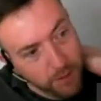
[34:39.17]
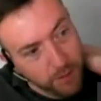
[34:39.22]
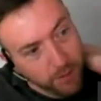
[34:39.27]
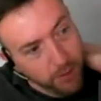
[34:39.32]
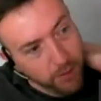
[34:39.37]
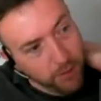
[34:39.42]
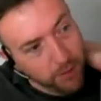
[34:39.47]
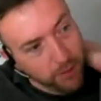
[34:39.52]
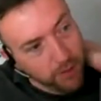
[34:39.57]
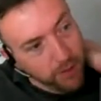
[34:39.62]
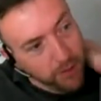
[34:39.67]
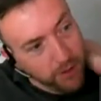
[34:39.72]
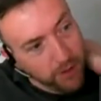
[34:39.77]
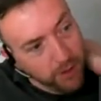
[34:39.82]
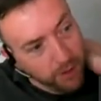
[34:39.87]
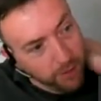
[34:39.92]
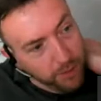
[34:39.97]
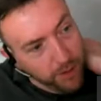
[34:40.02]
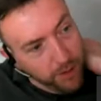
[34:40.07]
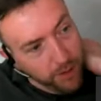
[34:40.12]
important
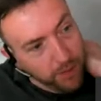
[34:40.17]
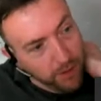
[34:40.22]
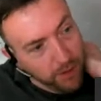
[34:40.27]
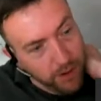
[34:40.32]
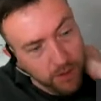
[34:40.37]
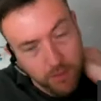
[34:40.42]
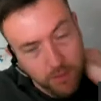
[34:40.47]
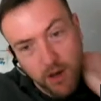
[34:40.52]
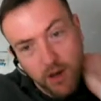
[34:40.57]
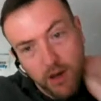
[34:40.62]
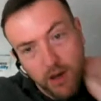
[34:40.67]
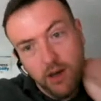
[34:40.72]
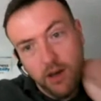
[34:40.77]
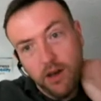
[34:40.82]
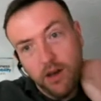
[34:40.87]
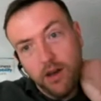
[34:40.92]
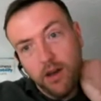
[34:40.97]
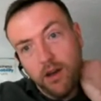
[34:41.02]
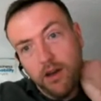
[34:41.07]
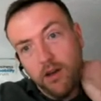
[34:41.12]
to people like me
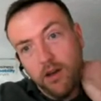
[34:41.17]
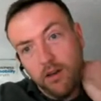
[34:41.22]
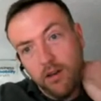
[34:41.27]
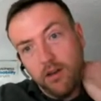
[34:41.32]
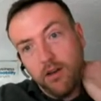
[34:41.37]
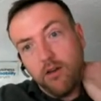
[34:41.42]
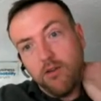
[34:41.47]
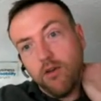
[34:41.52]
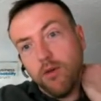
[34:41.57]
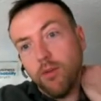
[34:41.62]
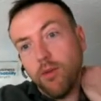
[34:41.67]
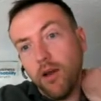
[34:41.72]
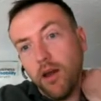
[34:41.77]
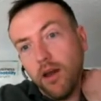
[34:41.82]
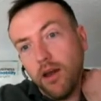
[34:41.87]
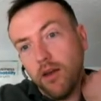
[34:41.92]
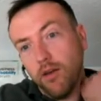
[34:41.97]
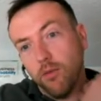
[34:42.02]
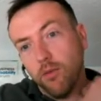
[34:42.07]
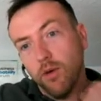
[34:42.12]
is in the
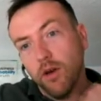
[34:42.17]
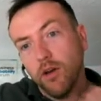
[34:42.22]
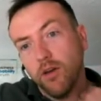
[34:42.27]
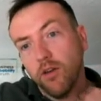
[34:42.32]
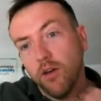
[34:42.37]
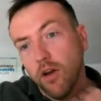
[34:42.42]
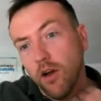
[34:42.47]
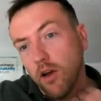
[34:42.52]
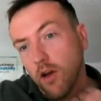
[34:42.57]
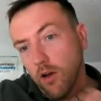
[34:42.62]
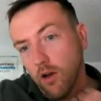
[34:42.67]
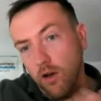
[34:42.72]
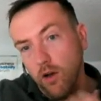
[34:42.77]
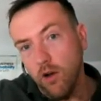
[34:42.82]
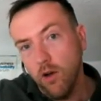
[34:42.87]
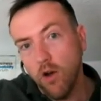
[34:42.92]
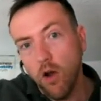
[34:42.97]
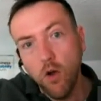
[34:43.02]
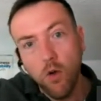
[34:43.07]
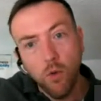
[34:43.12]
AAAs, which
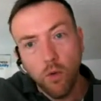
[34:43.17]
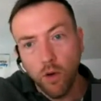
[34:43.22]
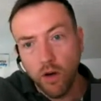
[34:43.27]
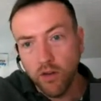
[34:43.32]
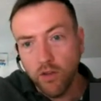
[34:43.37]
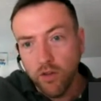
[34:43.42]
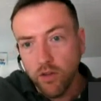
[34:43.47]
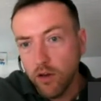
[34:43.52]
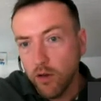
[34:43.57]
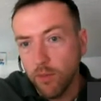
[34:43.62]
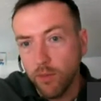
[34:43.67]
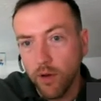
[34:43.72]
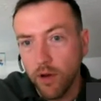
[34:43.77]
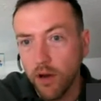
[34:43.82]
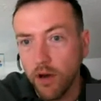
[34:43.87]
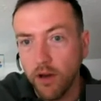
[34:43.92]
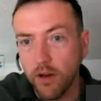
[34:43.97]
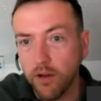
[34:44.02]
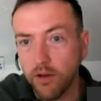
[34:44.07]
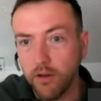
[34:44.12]
no one
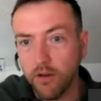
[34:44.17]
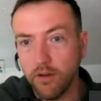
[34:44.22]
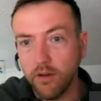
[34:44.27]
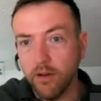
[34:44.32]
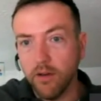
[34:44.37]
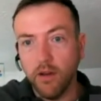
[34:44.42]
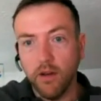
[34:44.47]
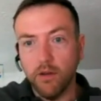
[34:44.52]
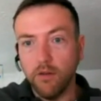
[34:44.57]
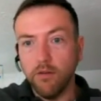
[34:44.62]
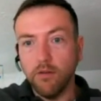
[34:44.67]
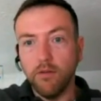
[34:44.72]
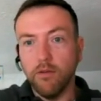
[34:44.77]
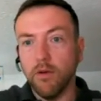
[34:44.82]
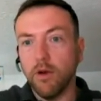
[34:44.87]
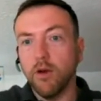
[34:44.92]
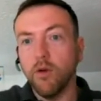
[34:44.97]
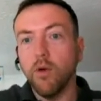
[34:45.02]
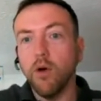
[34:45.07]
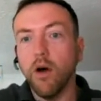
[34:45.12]
stipulates the
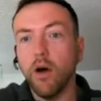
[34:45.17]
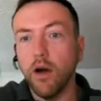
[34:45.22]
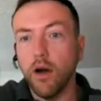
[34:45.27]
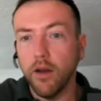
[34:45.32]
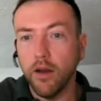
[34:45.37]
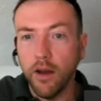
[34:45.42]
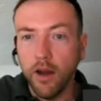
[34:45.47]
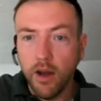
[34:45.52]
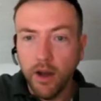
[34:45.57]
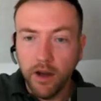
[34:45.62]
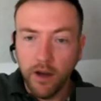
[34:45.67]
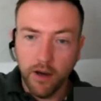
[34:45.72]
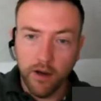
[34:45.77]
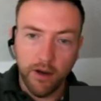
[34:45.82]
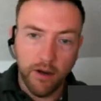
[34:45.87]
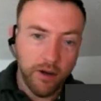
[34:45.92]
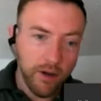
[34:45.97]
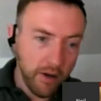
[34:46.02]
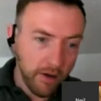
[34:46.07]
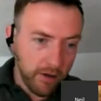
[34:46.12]
required.
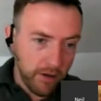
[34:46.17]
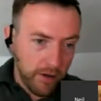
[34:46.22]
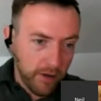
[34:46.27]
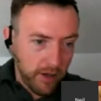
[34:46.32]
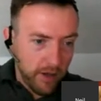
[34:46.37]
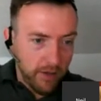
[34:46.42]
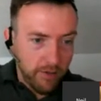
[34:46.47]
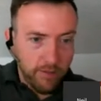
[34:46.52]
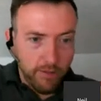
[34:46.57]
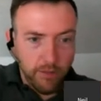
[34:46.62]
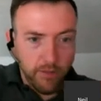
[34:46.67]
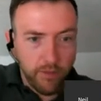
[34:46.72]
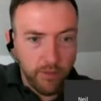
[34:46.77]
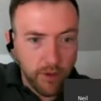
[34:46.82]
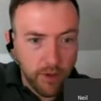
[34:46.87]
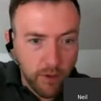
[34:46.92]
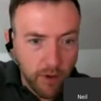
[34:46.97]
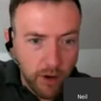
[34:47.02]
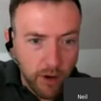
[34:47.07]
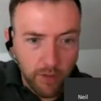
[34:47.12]
You go to the government
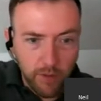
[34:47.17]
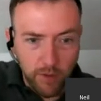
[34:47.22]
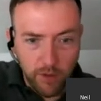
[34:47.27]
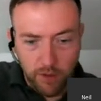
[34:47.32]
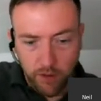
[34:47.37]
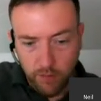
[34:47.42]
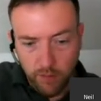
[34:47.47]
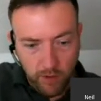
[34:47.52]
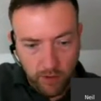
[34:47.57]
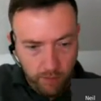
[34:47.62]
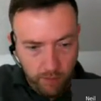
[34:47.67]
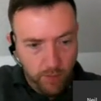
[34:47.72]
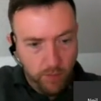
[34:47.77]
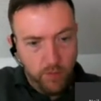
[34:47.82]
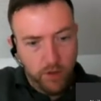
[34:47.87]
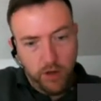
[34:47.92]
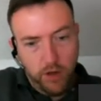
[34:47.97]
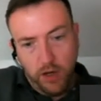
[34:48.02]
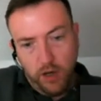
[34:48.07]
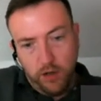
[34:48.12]
requirements, you must meet
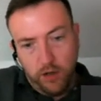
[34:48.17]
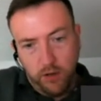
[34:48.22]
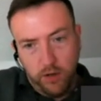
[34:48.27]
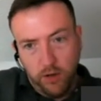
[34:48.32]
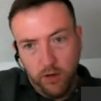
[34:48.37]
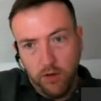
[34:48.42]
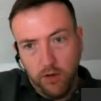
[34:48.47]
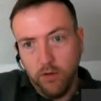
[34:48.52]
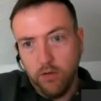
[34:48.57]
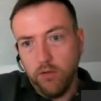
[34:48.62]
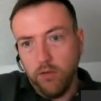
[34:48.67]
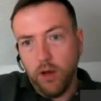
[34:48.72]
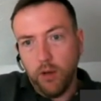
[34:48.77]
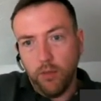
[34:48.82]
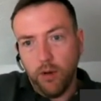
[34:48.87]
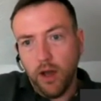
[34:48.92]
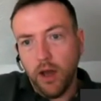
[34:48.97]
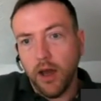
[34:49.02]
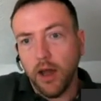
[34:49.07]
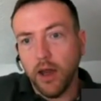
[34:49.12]
WCAG 2
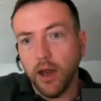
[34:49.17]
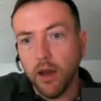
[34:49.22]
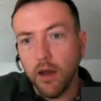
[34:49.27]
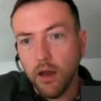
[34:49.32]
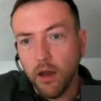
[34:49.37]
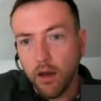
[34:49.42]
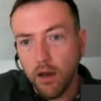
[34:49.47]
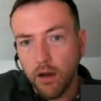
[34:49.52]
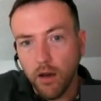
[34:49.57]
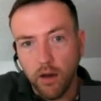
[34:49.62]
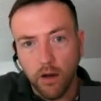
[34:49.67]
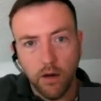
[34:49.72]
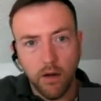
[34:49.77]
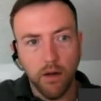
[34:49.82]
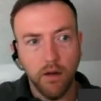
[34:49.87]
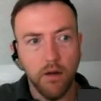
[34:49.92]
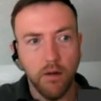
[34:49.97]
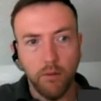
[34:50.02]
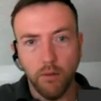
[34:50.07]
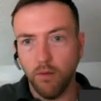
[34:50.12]
AA.
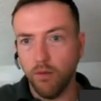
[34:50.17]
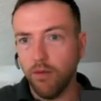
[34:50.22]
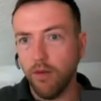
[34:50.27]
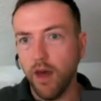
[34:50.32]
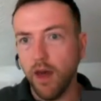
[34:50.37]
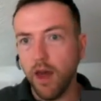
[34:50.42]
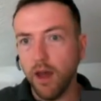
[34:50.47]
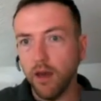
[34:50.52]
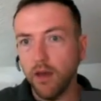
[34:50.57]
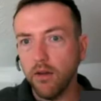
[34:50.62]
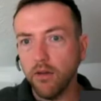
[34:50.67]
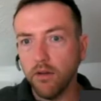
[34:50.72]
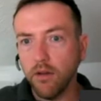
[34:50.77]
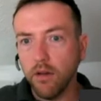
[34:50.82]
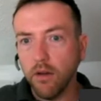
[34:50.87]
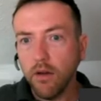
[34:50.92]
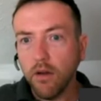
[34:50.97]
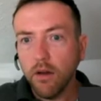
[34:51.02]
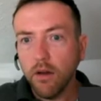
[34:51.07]
Well, thanks.